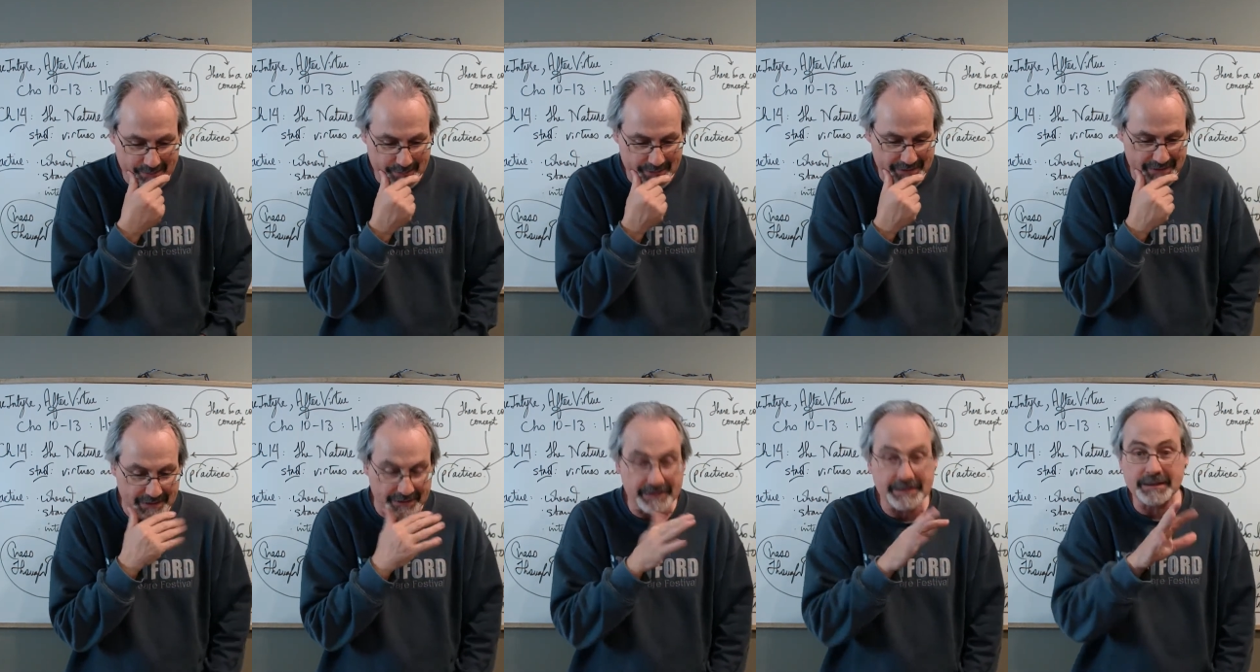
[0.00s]

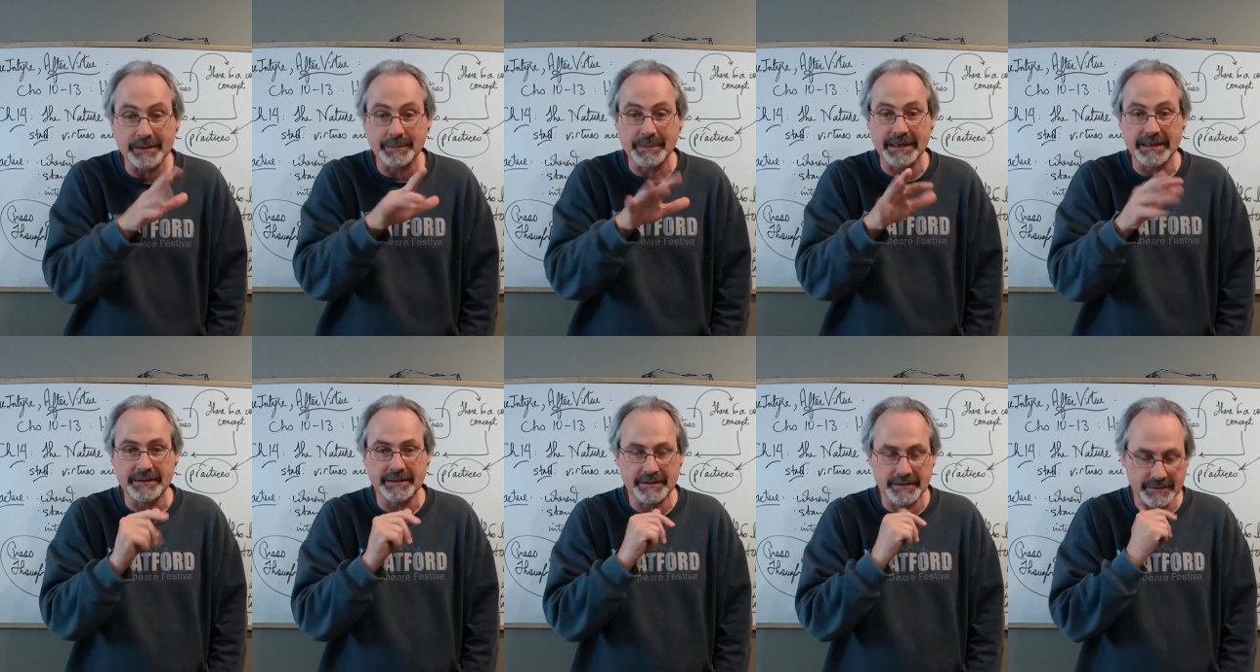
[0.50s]
with a little
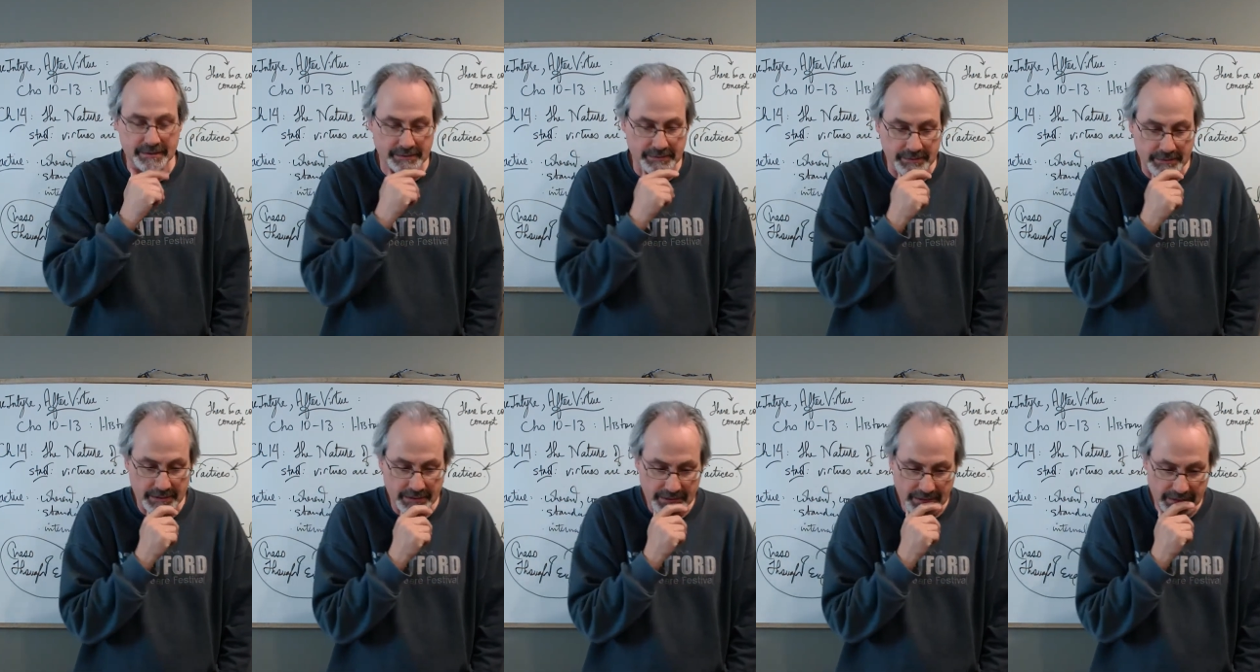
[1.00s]
bit uh,
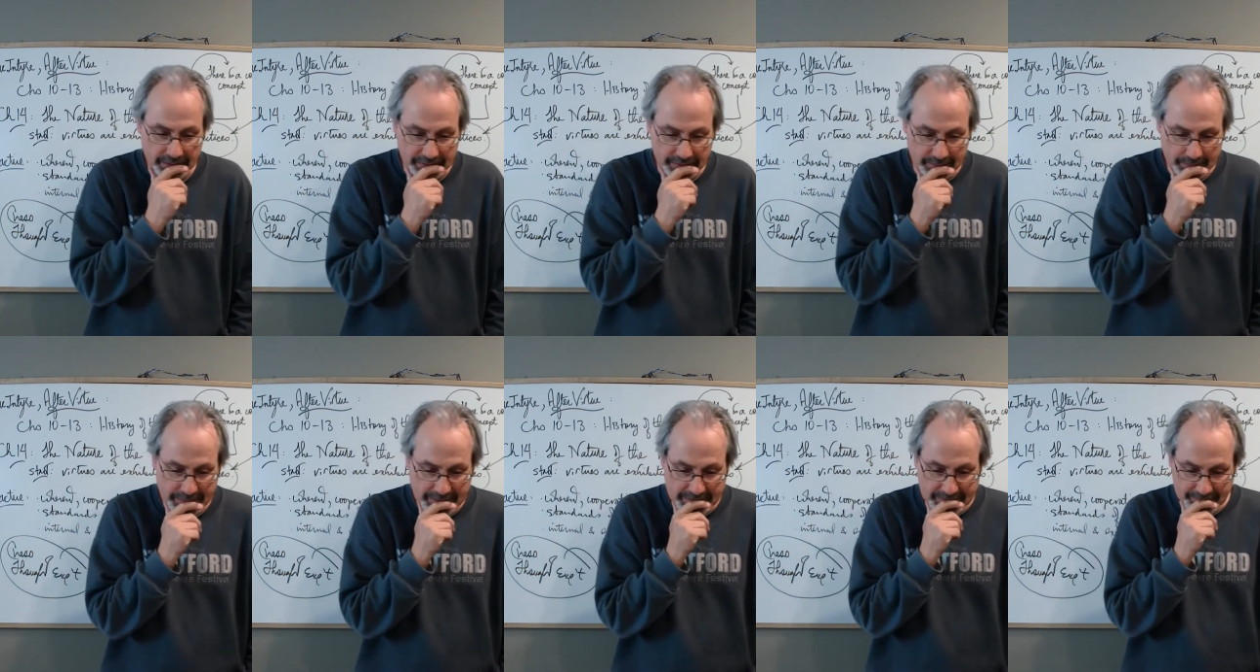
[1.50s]
a little
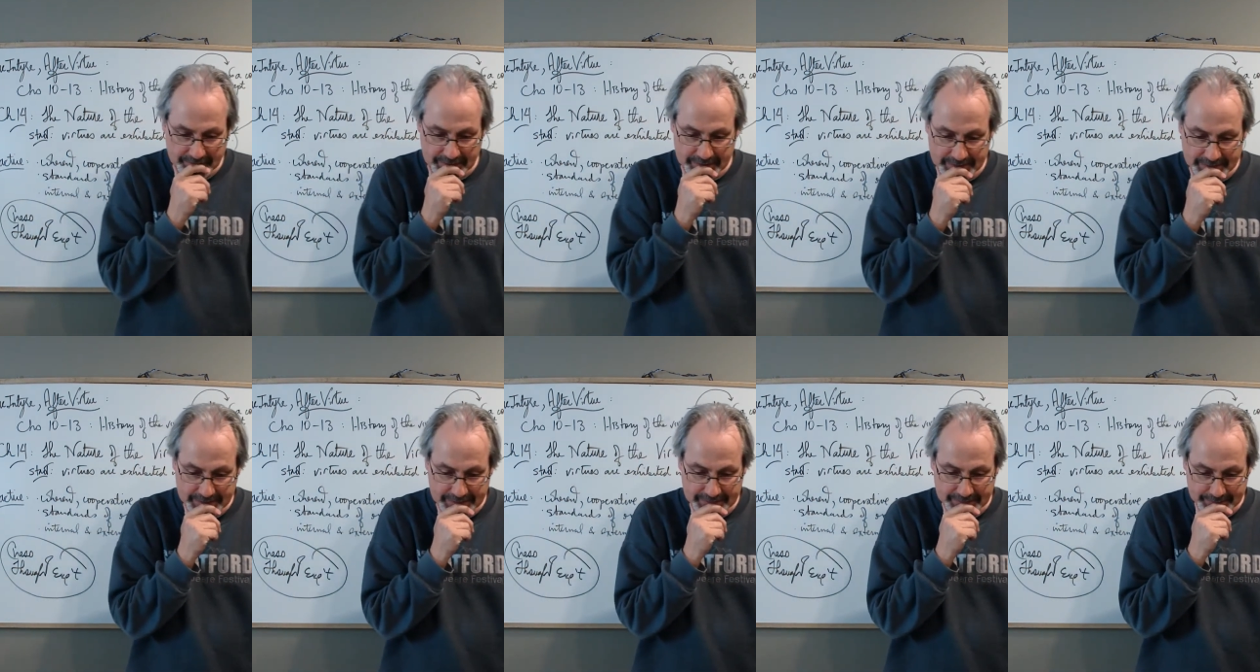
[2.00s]
bit of
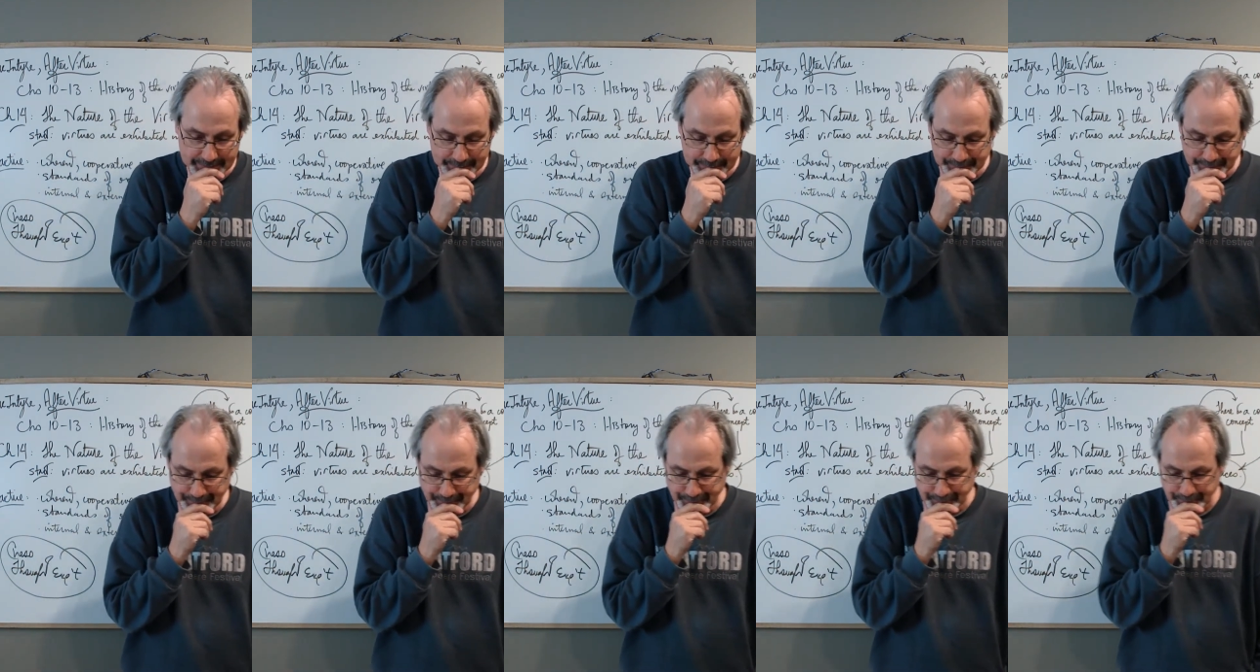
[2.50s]
the
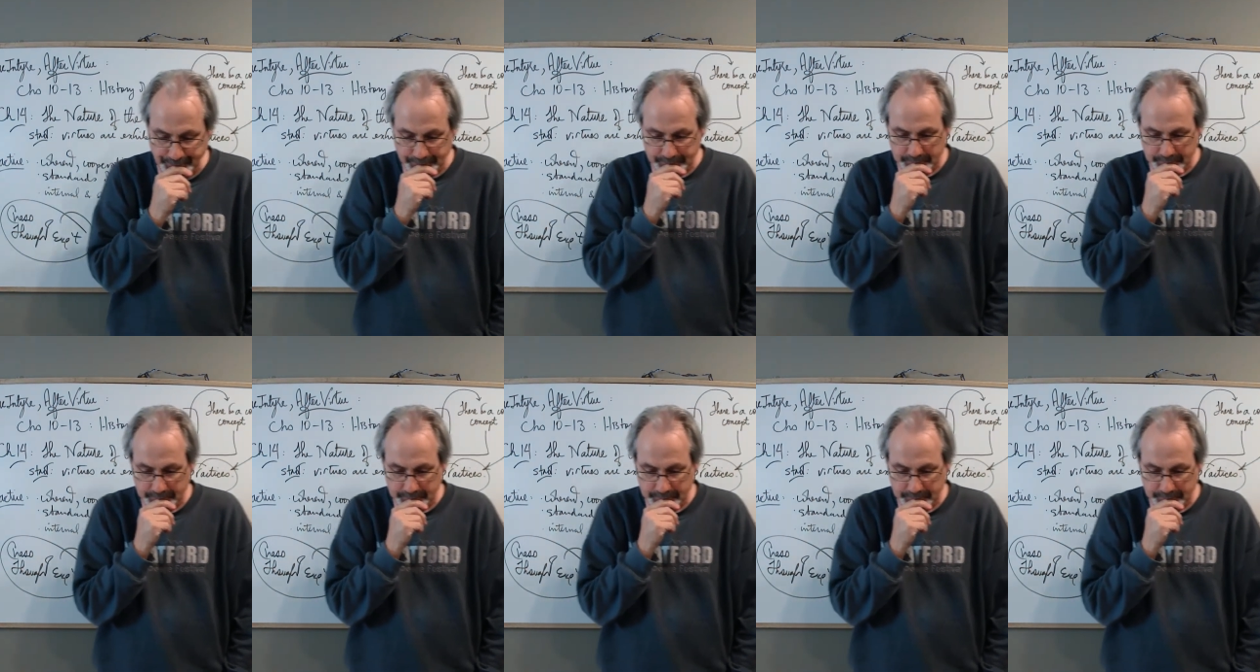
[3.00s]
uh,